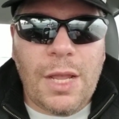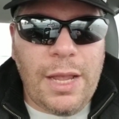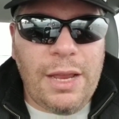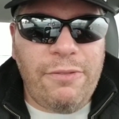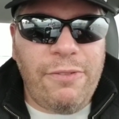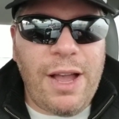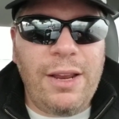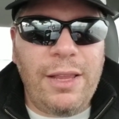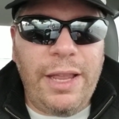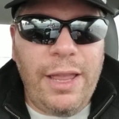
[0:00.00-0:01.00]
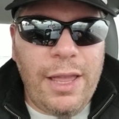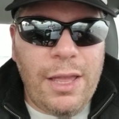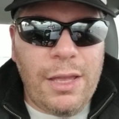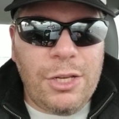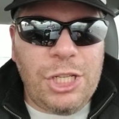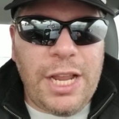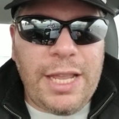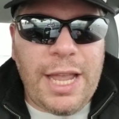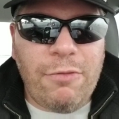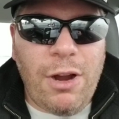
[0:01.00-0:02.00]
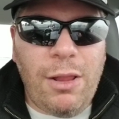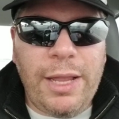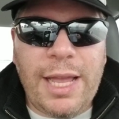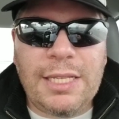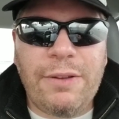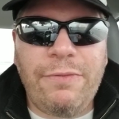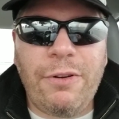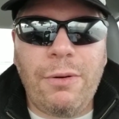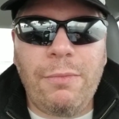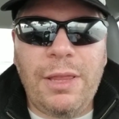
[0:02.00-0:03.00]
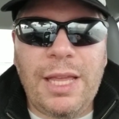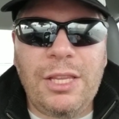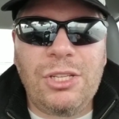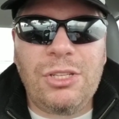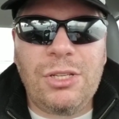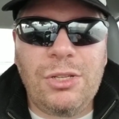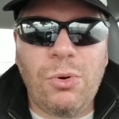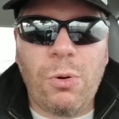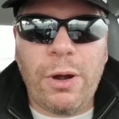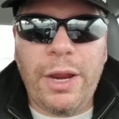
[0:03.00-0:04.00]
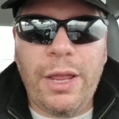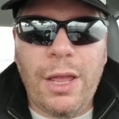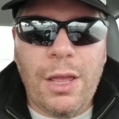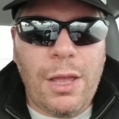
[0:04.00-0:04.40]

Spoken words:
And finally, J.K. Rowling has confirmed that the series